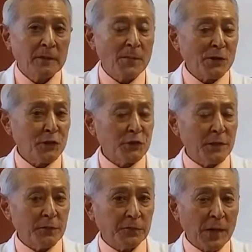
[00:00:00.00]
The
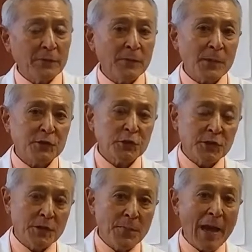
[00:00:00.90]
muscles in the front, the
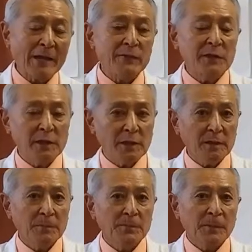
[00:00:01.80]
muscles in the back of the
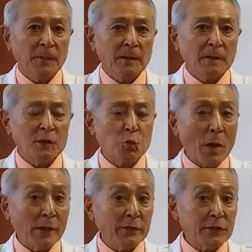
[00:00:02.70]
knee, as
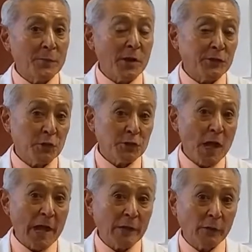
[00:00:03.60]
well as the
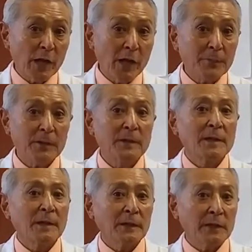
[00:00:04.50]
muscles higher up
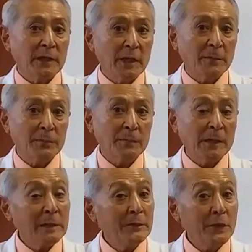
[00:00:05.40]
in the hip
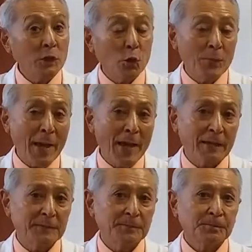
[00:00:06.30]
and even the low
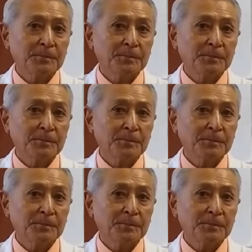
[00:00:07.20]
back.